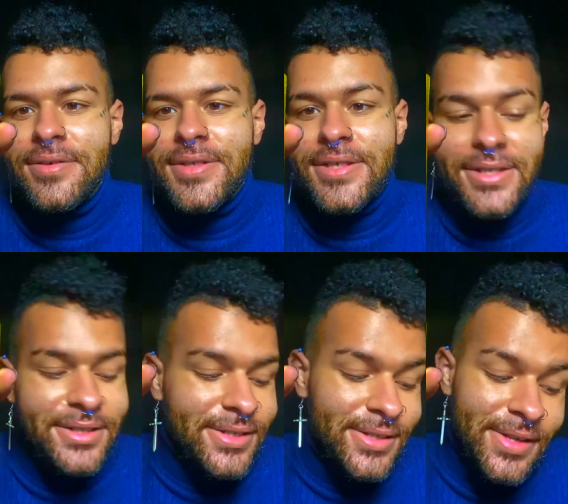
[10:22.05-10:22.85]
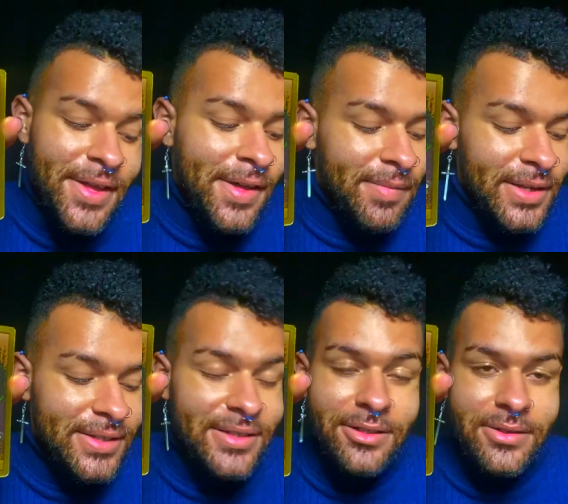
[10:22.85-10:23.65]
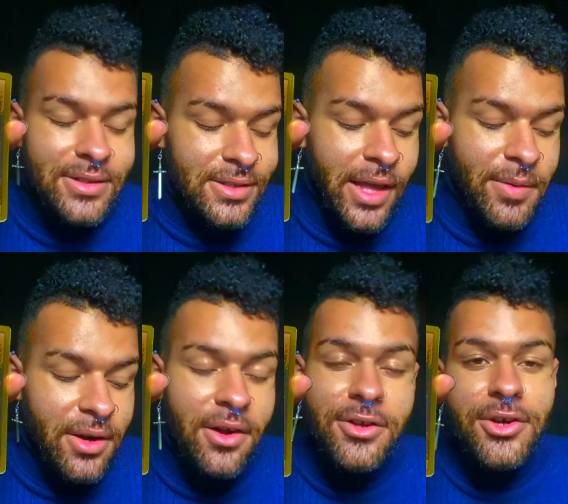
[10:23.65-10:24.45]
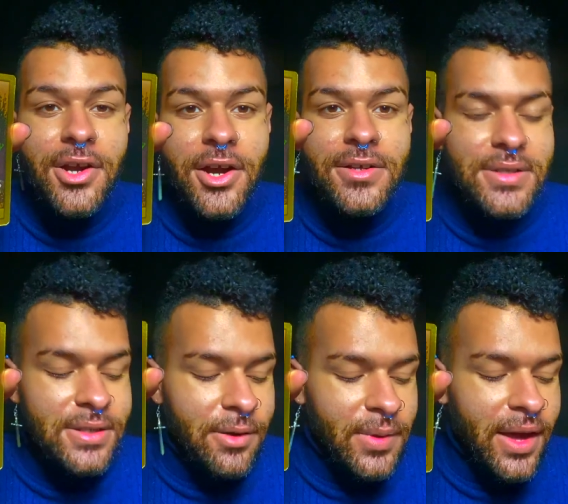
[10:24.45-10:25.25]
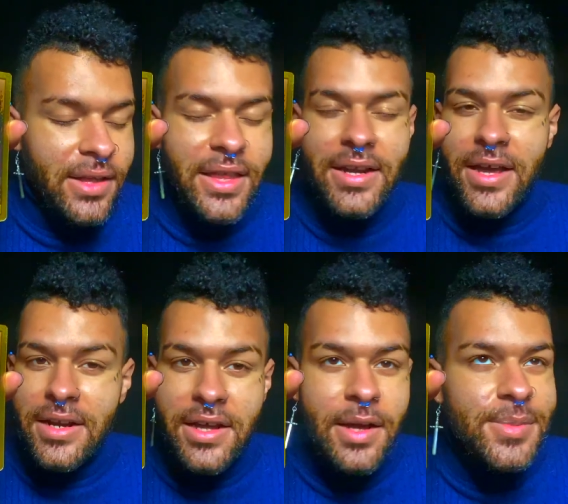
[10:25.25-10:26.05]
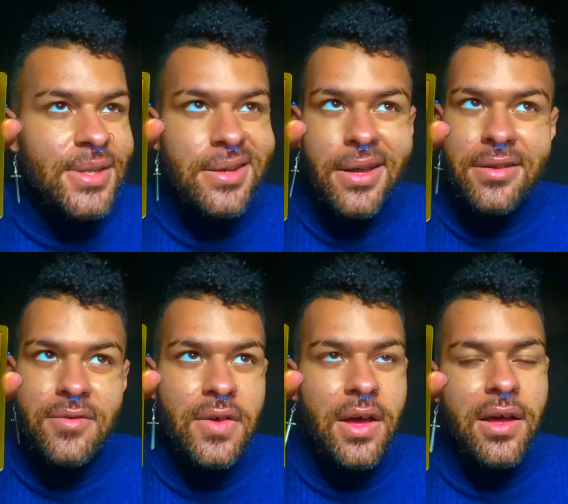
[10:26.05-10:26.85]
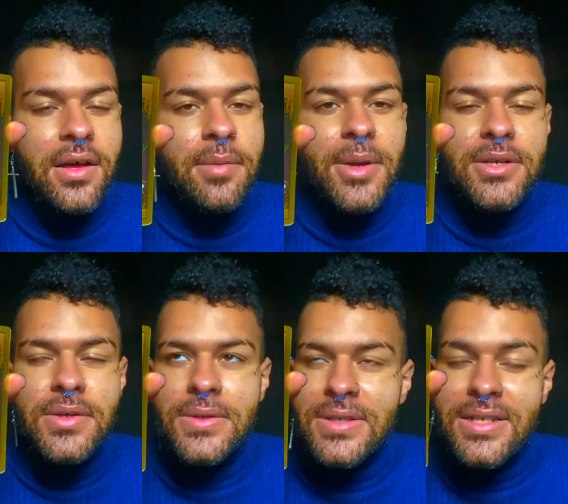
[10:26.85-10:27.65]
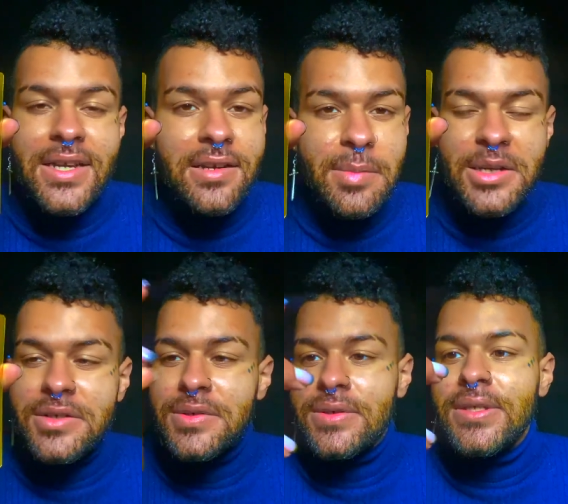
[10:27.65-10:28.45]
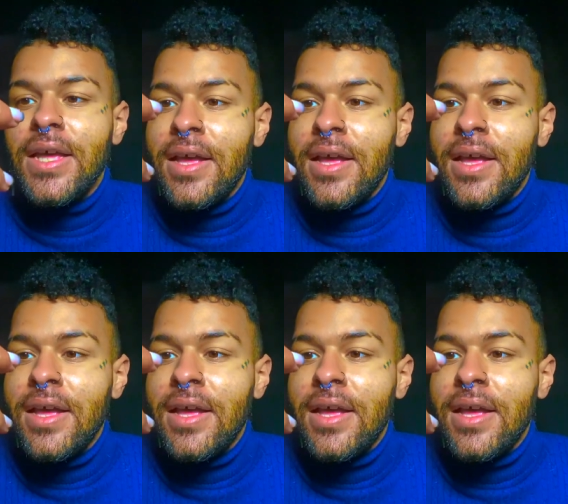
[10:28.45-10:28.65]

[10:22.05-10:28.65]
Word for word: This is makes this, I mean all your cards that we have that nine of cups, that nine of uh, pentacles, that ten of pentacles.